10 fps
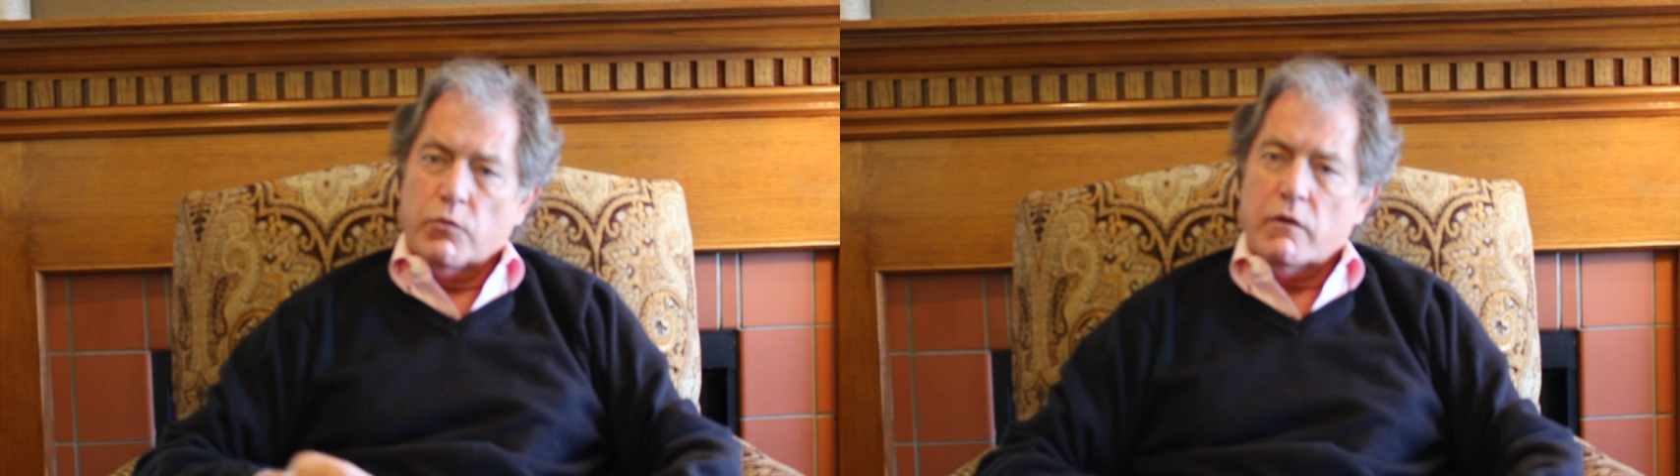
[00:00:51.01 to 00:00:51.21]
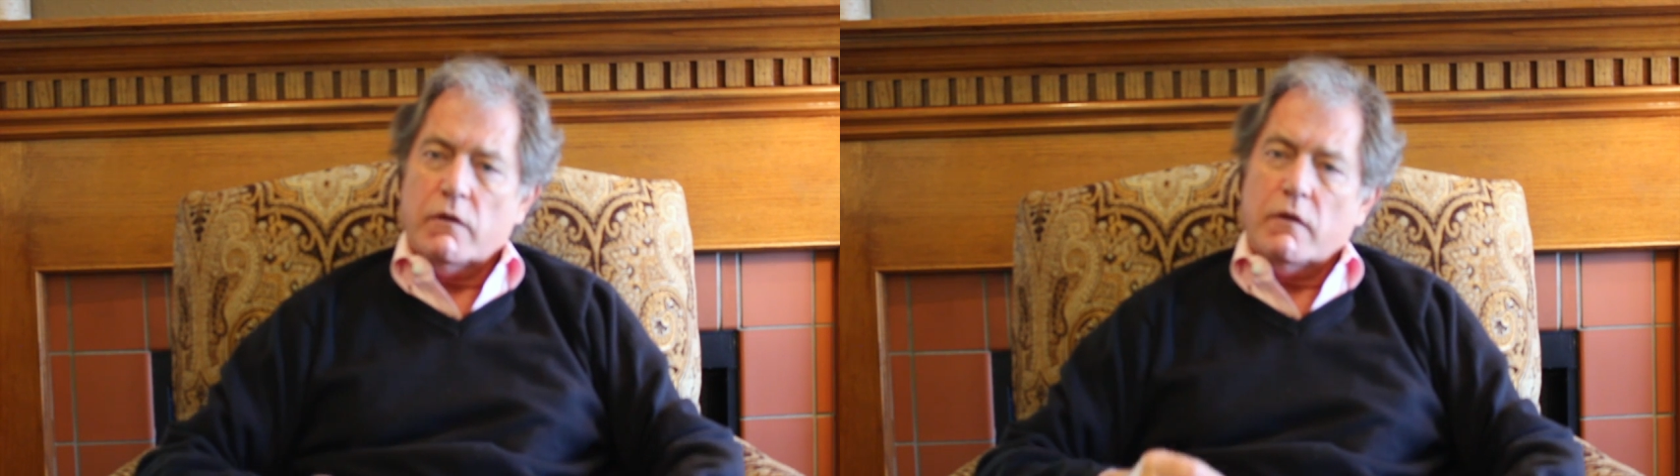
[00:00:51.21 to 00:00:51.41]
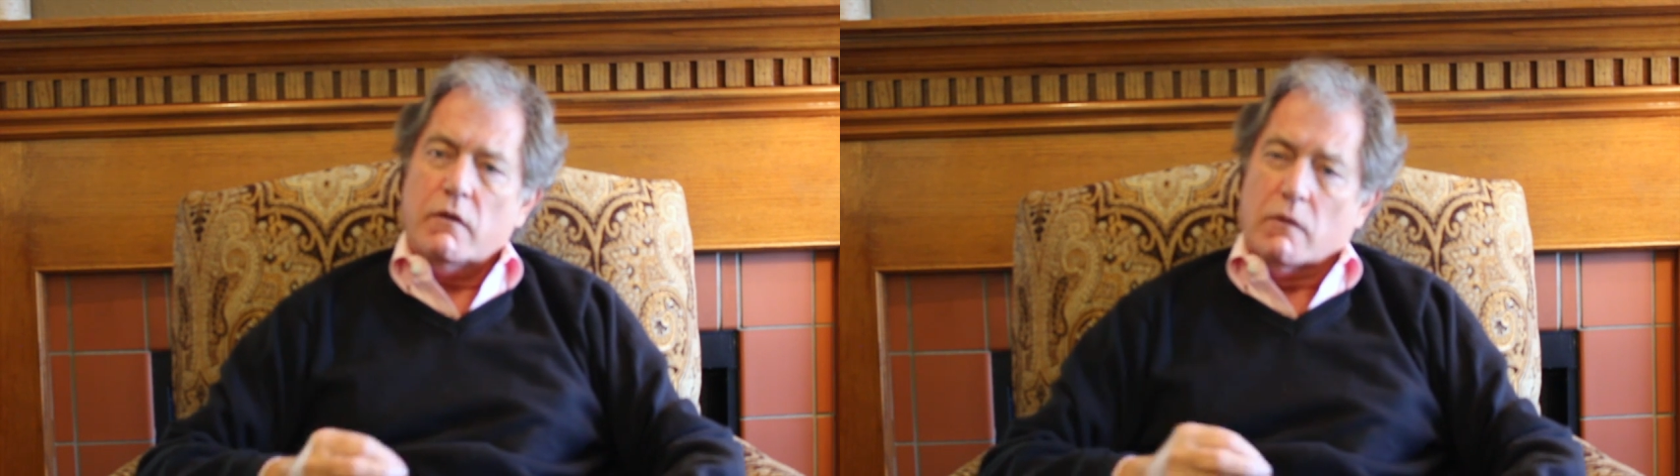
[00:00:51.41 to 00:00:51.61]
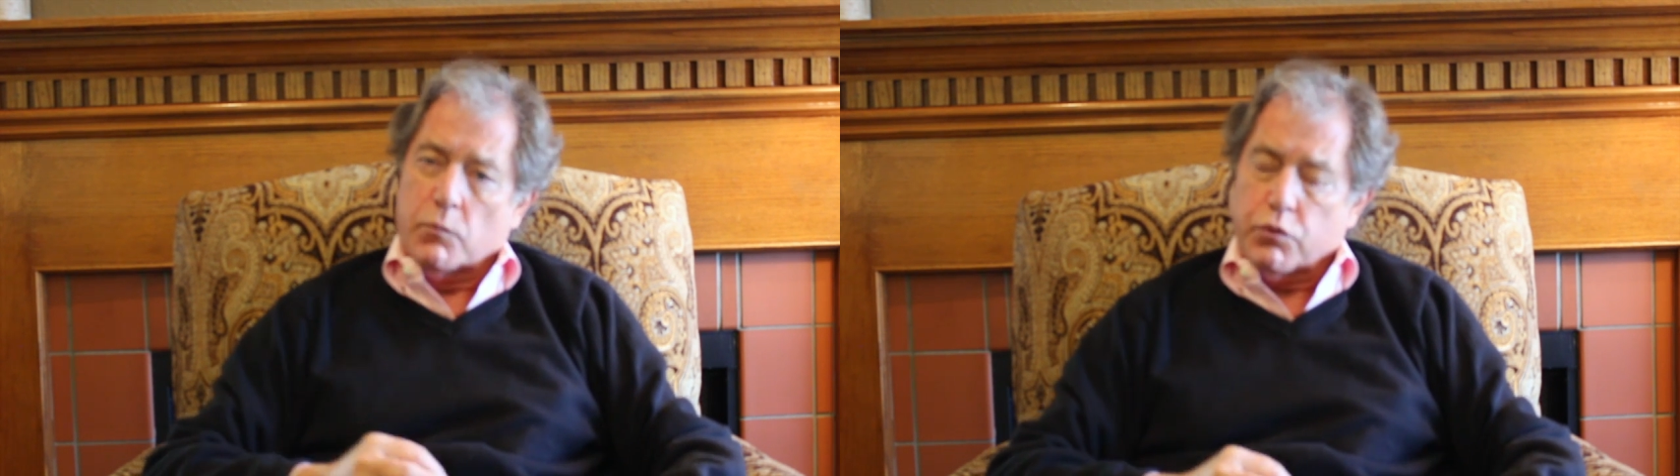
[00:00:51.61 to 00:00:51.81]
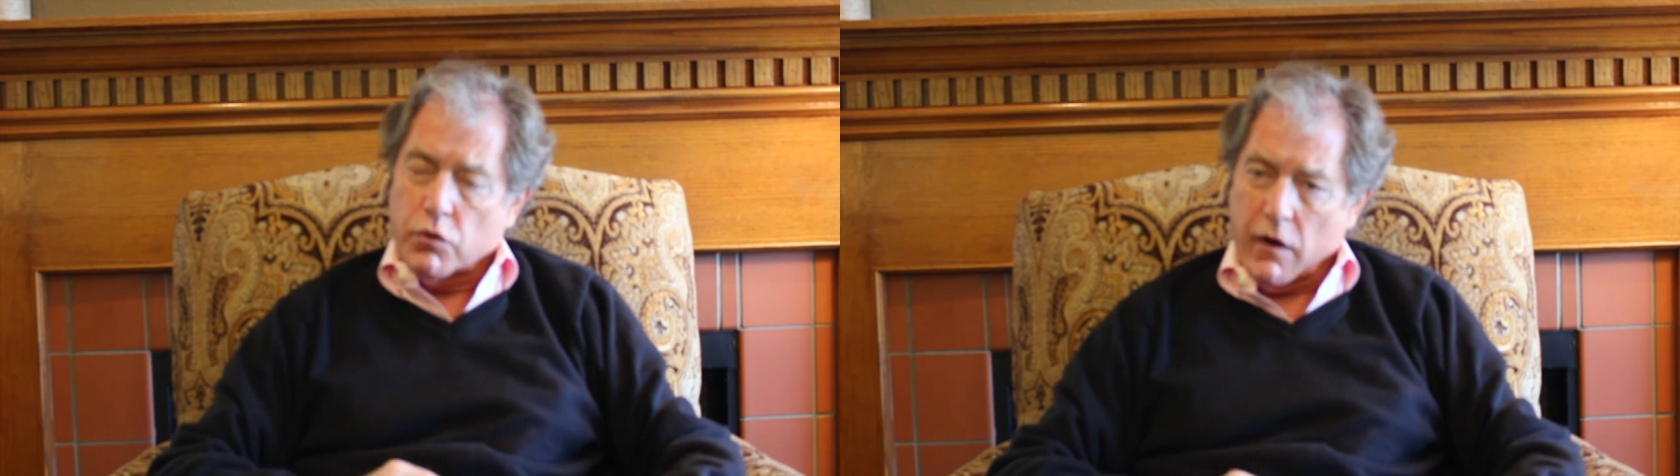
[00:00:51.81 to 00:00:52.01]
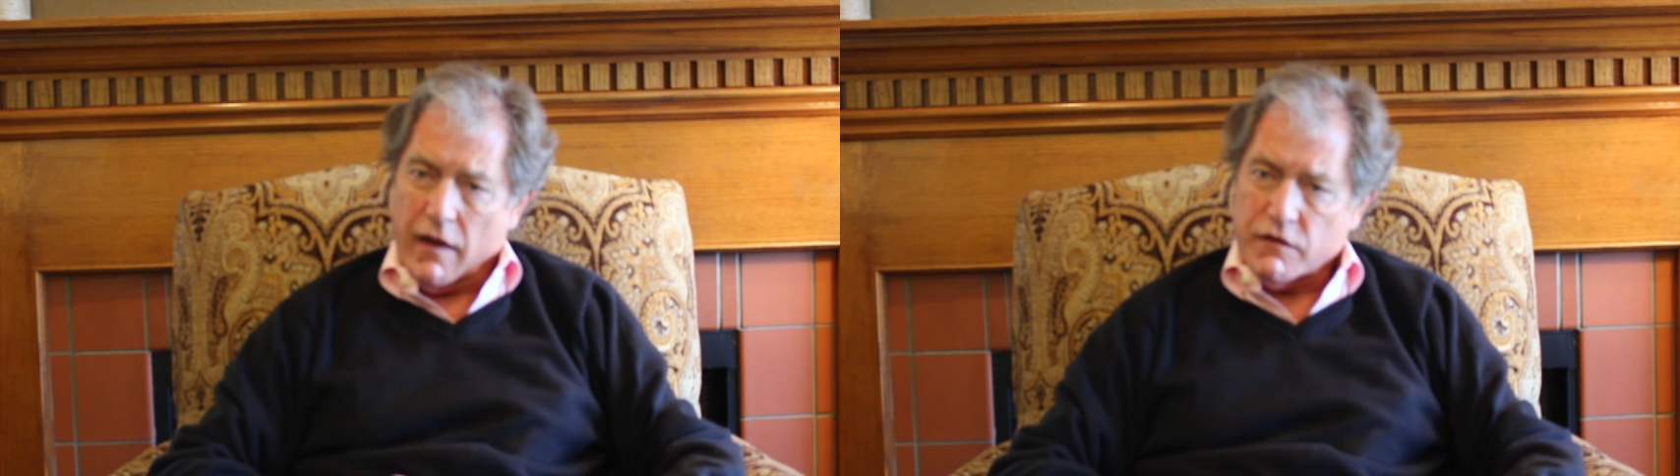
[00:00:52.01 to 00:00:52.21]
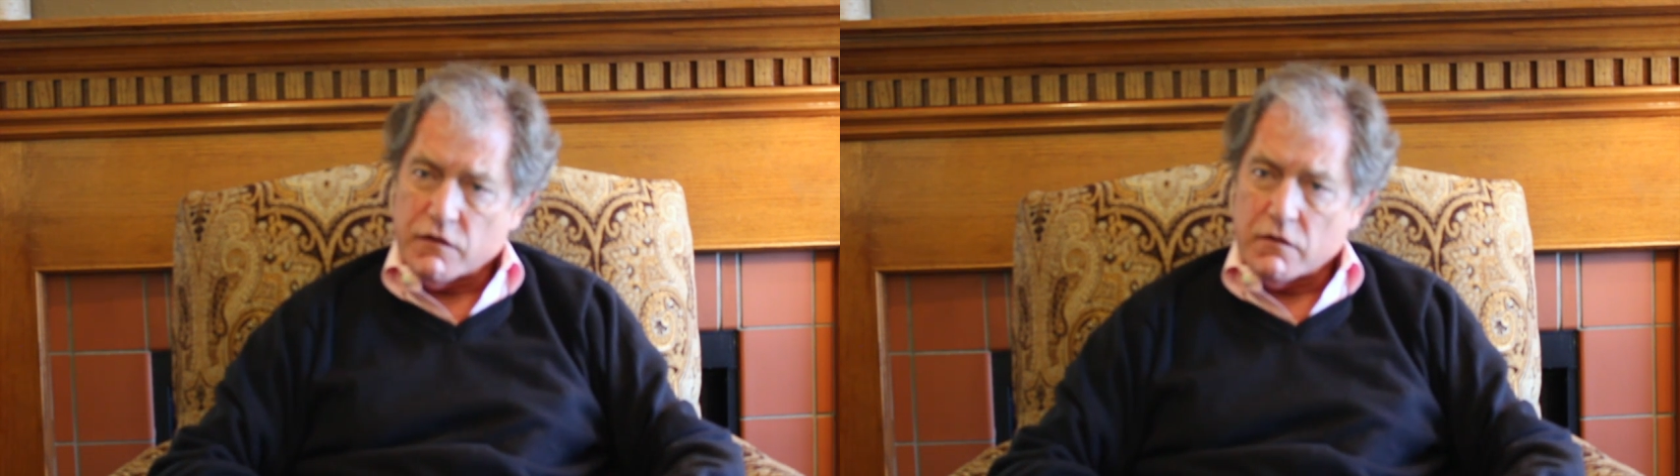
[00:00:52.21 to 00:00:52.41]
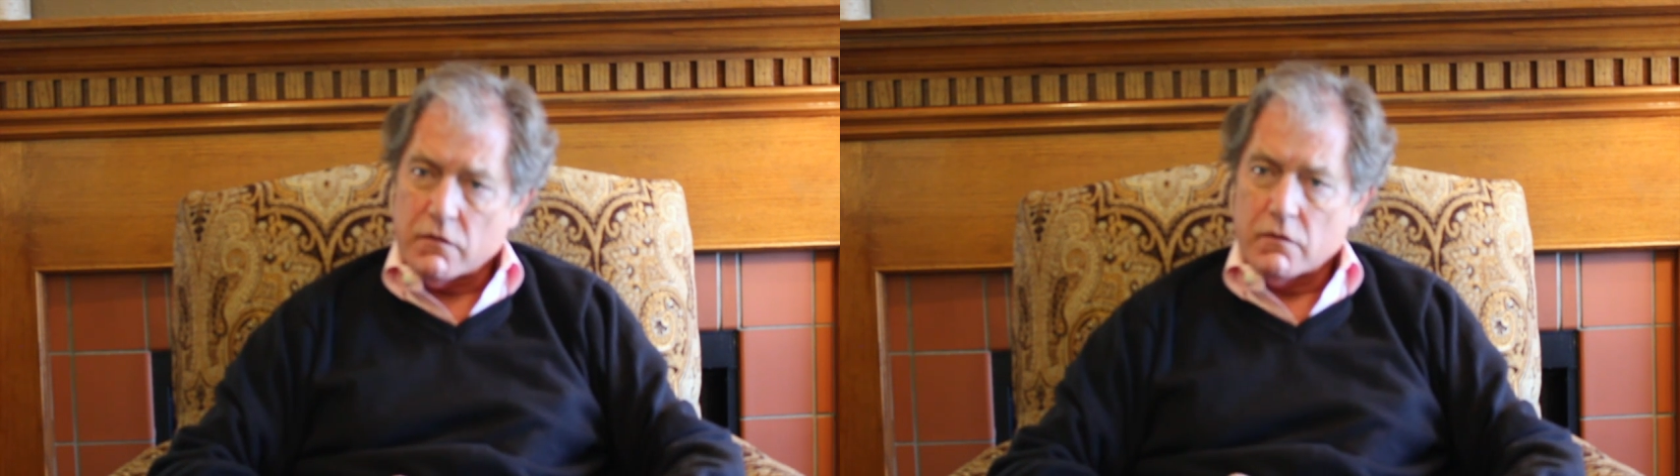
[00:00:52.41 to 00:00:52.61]
really
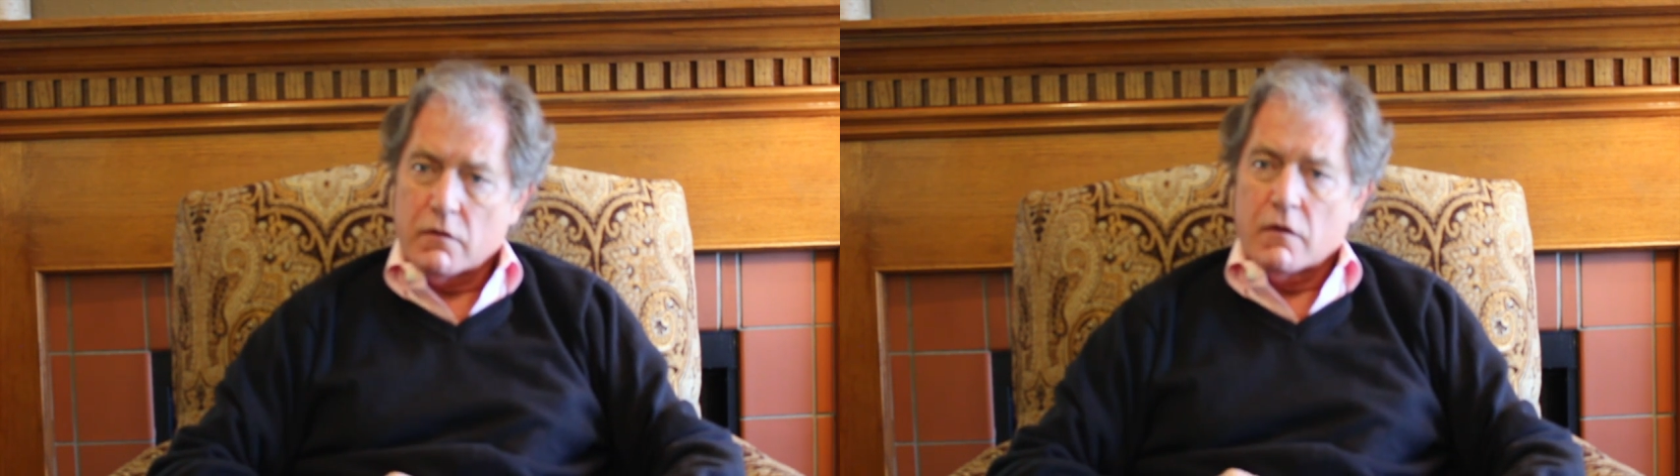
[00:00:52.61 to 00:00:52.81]
depressed.